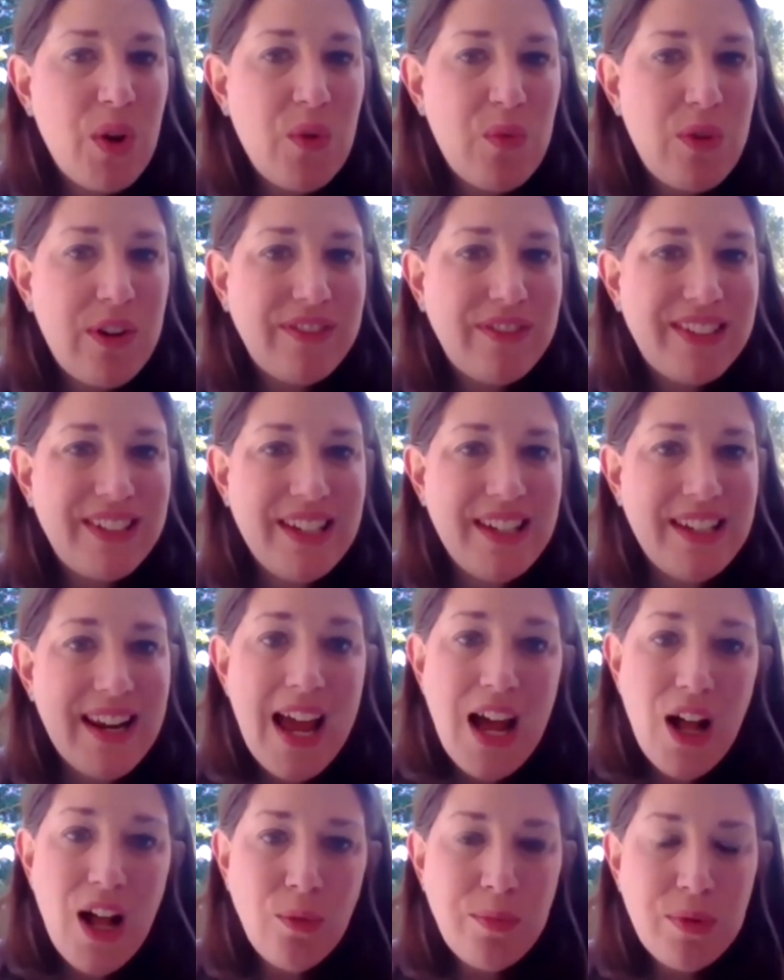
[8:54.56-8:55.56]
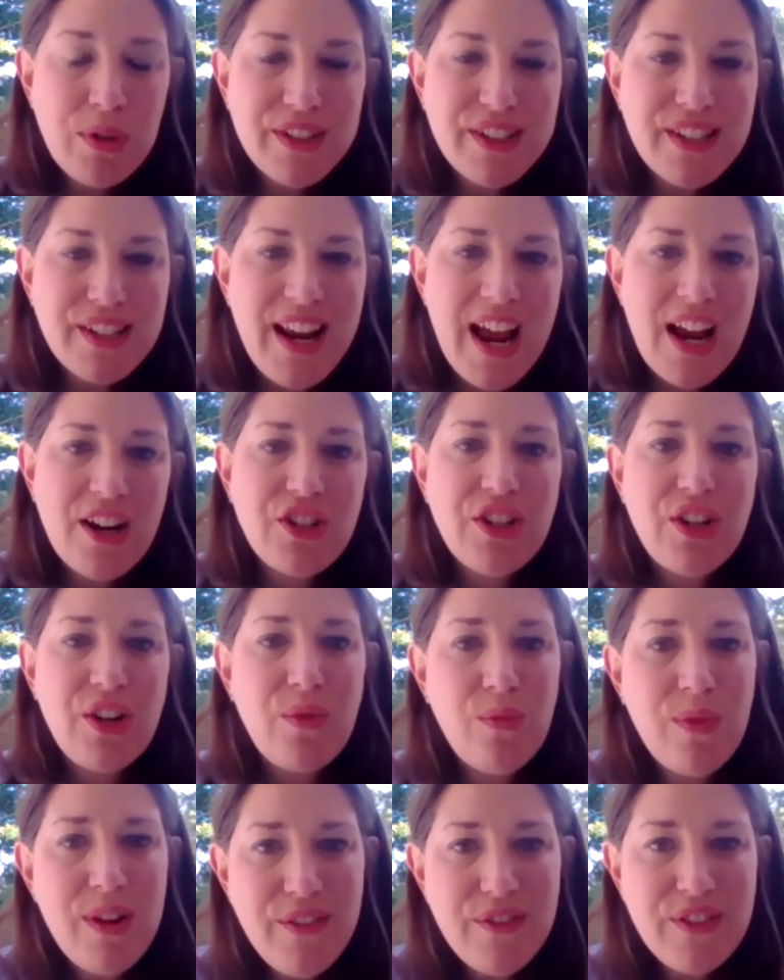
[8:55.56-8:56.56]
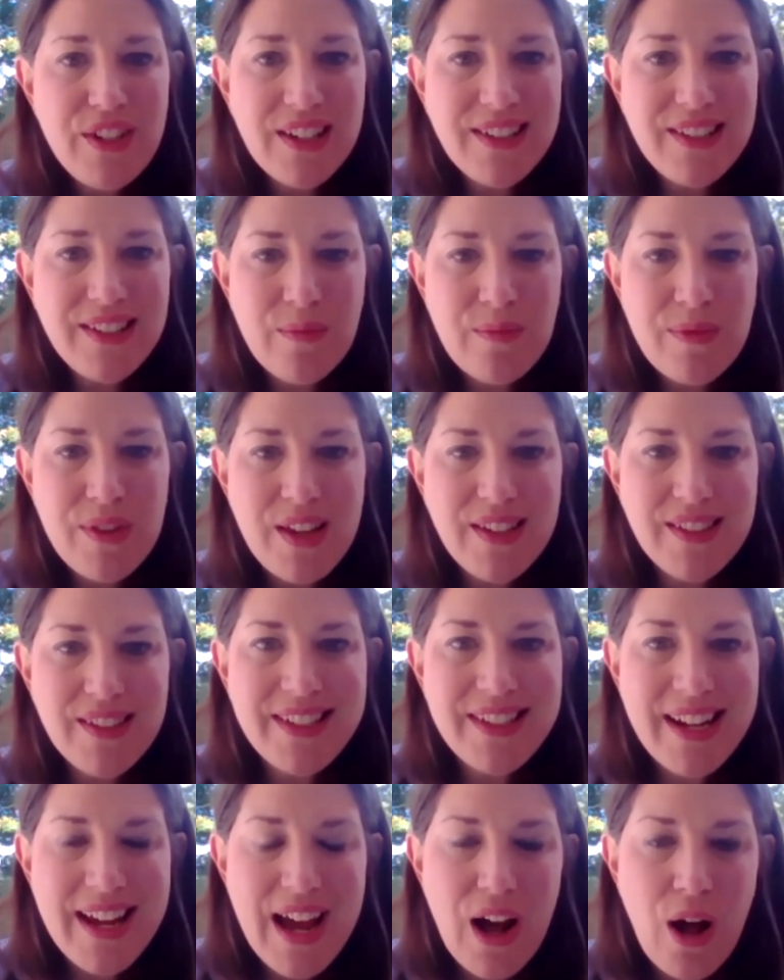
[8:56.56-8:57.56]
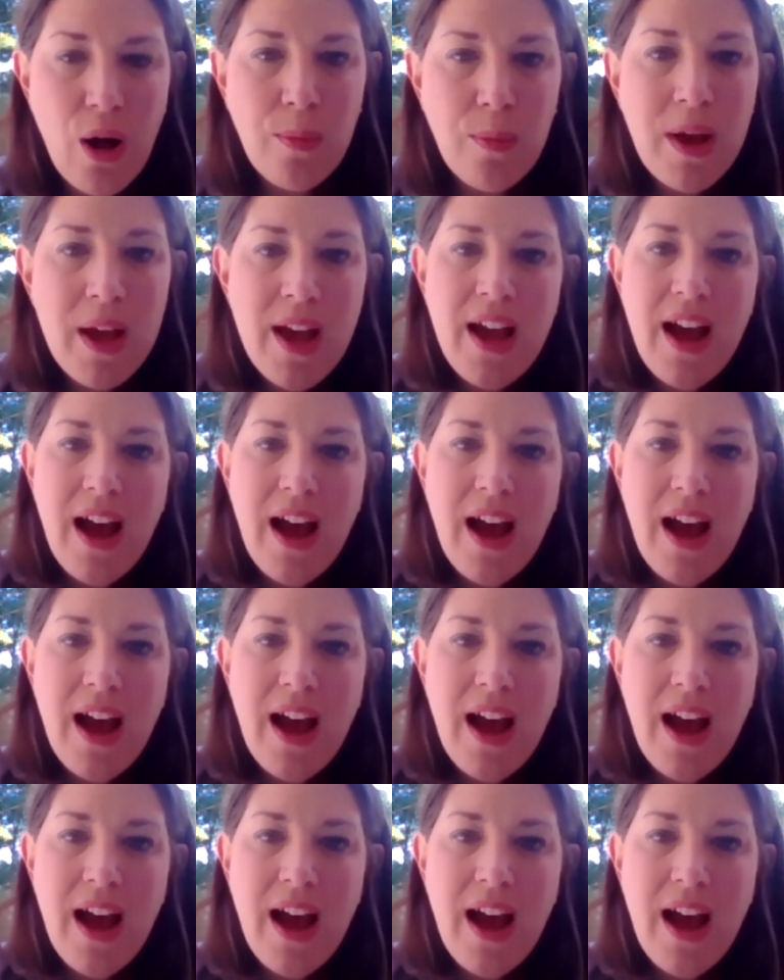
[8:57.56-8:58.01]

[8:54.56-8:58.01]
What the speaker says: We've seen helpers in action. We've done some things to help.